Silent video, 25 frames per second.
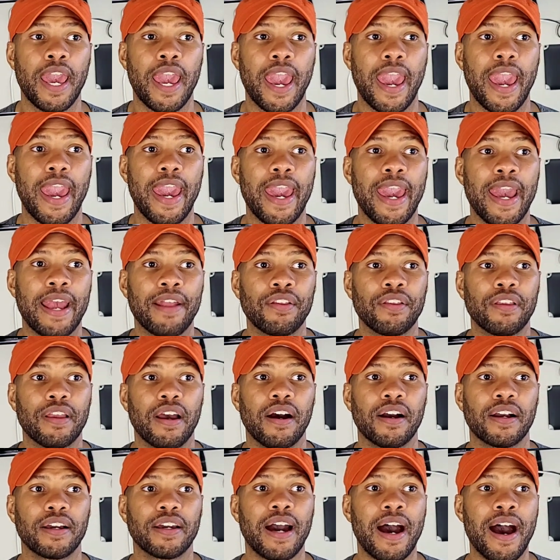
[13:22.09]
And
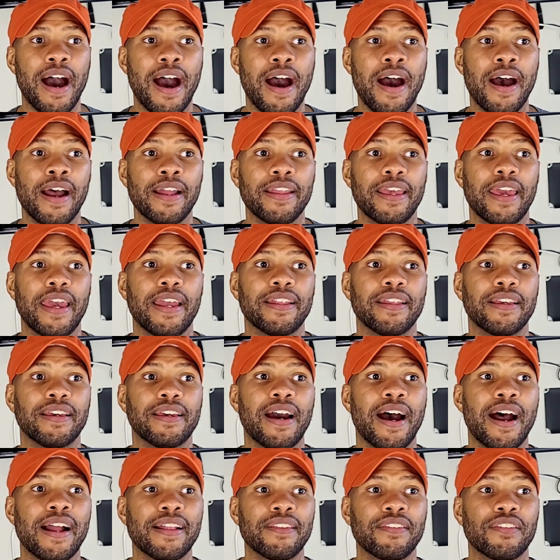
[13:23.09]
a god and the
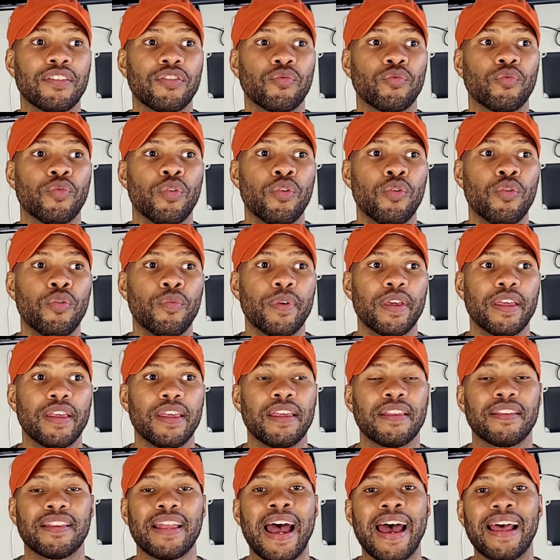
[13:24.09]
goddess in the room
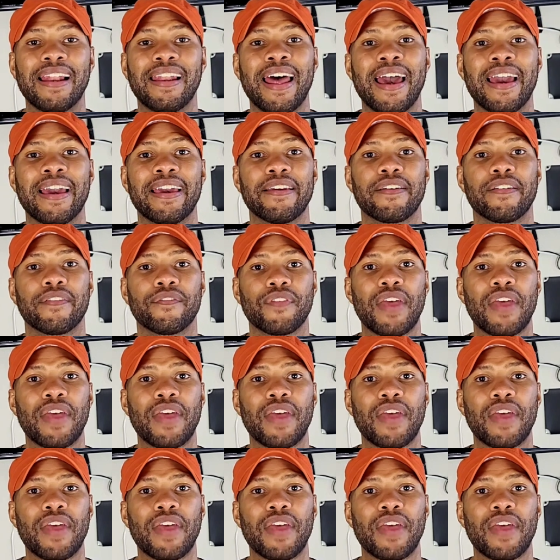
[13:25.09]
is not like